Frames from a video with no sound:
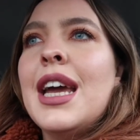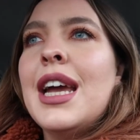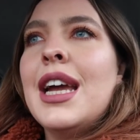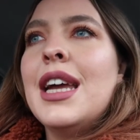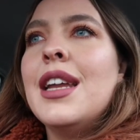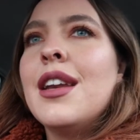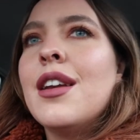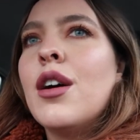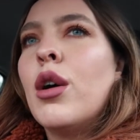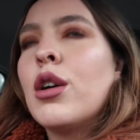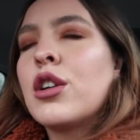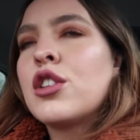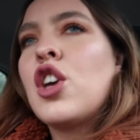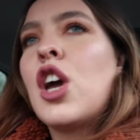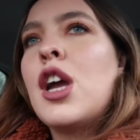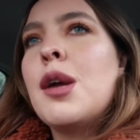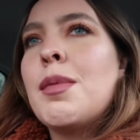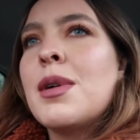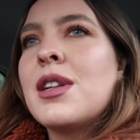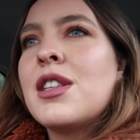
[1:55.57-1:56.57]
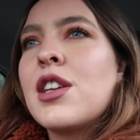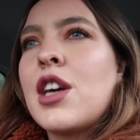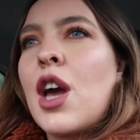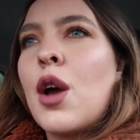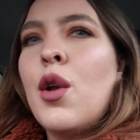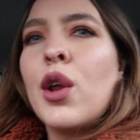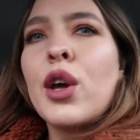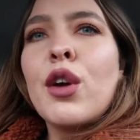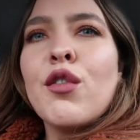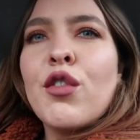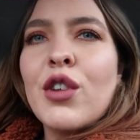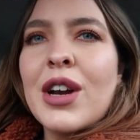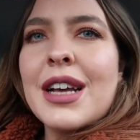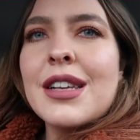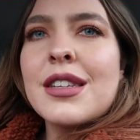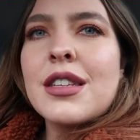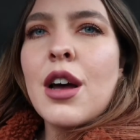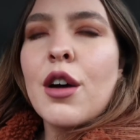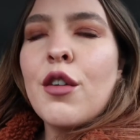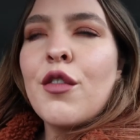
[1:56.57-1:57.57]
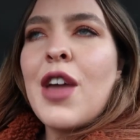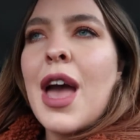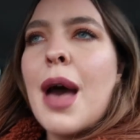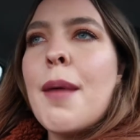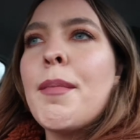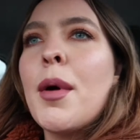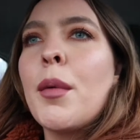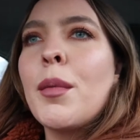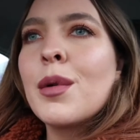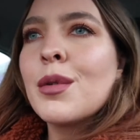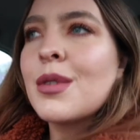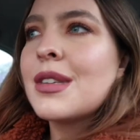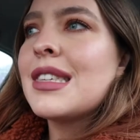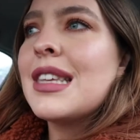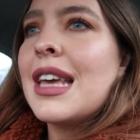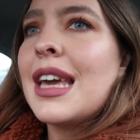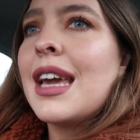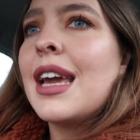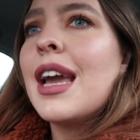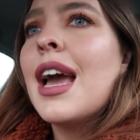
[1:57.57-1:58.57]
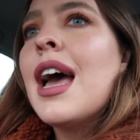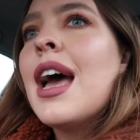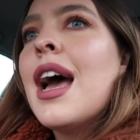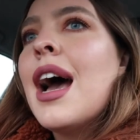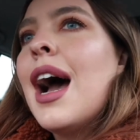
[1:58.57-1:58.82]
in October to go looking for that stuff yet, but we'll see